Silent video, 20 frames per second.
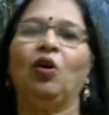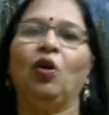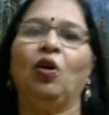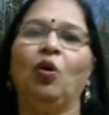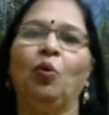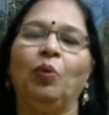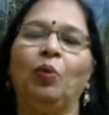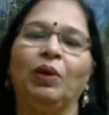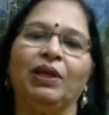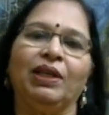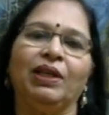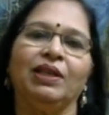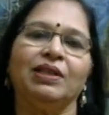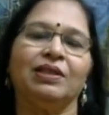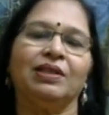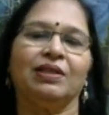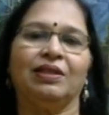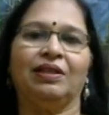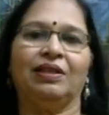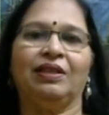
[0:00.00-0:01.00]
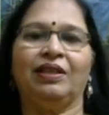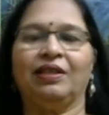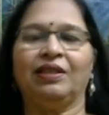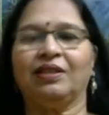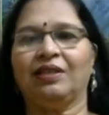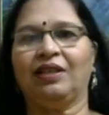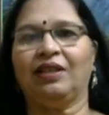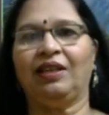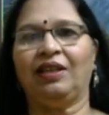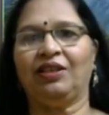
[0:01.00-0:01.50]
What is
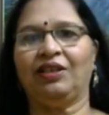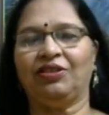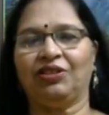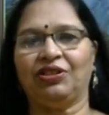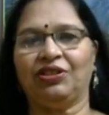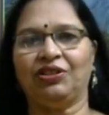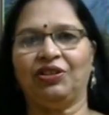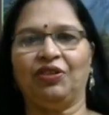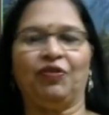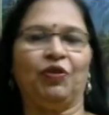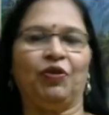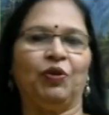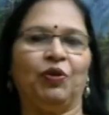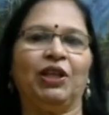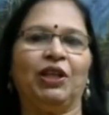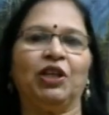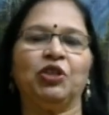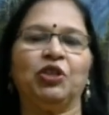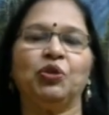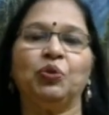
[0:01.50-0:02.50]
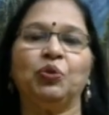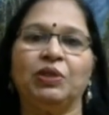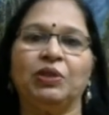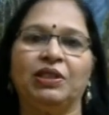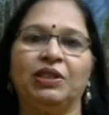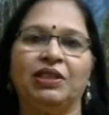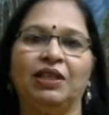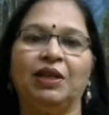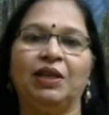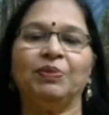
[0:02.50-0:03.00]
this literature review? There are
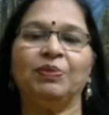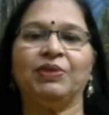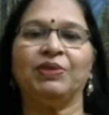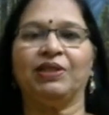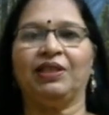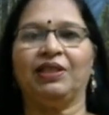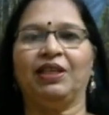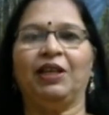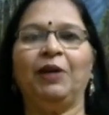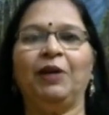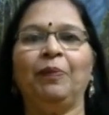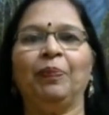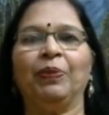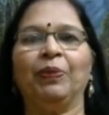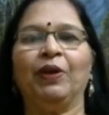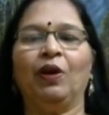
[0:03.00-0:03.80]
two terms here.